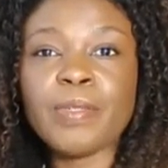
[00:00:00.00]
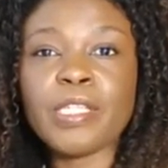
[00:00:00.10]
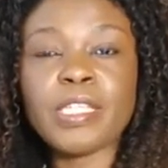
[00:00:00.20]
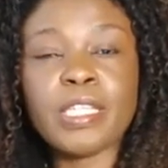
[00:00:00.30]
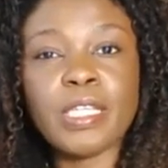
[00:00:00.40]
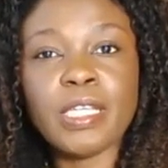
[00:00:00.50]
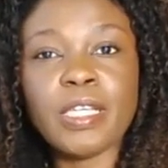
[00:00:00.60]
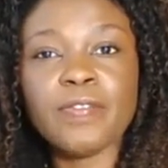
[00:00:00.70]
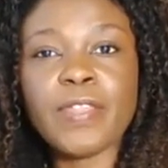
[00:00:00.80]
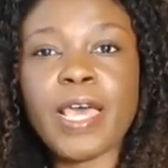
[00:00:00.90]
to see
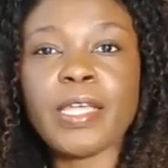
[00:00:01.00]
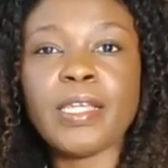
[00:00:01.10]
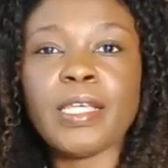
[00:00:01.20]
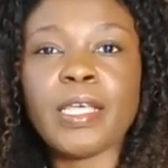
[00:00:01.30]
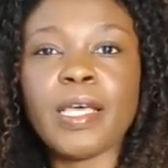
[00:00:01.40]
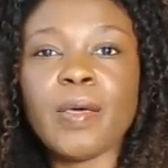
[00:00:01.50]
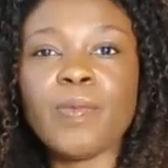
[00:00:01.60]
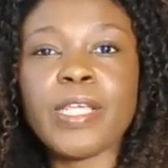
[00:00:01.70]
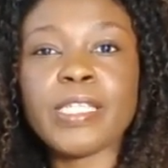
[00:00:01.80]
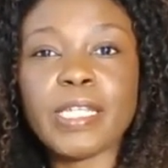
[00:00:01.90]
if that
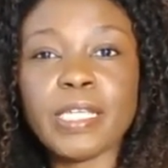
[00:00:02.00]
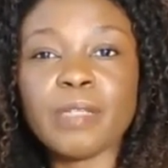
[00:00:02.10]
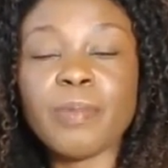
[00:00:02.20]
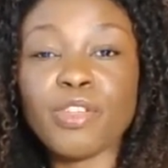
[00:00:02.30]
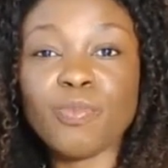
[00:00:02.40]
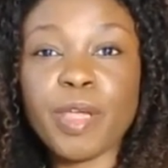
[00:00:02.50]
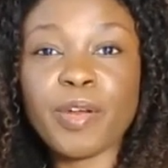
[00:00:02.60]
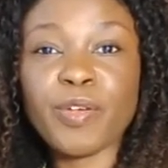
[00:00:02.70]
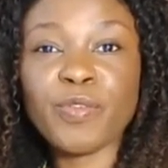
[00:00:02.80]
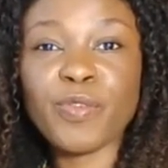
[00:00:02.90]
resonates much
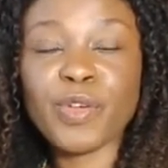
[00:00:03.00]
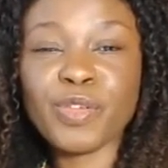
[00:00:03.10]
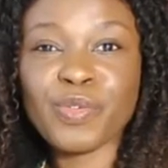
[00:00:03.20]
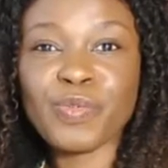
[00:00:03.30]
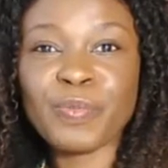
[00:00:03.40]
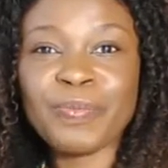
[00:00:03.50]
better for you.